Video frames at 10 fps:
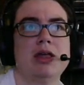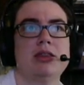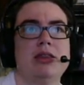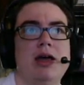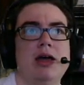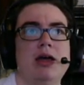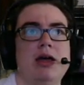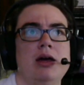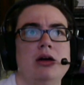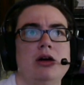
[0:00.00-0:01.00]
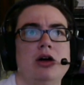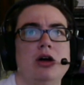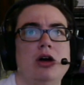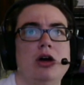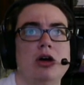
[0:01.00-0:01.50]
they
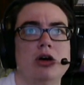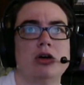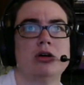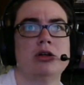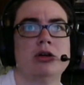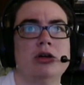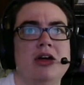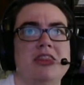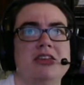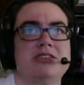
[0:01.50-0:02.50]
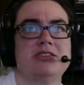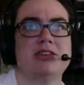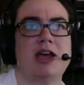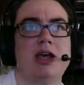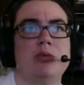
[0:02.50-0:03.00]
heard the
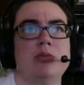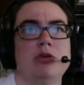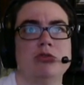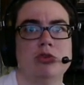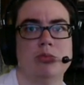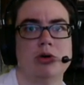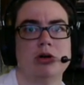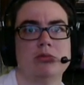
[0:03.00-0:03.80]
same rumor.